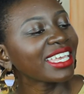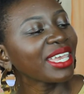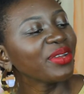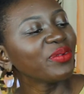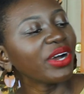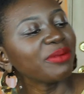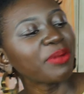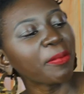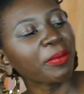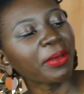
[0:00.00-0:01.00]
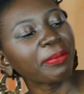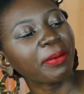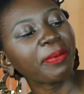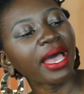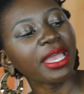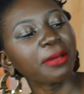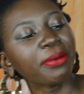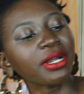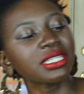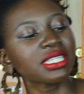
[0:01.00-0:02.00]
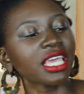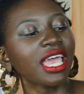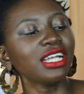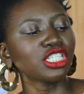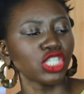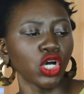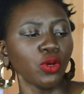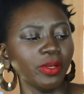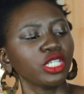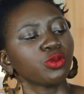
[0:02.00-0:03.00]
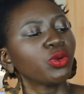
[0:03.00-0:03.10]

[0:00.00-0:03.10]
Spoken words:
quinoa, peppermint, papaya, parsley, and so much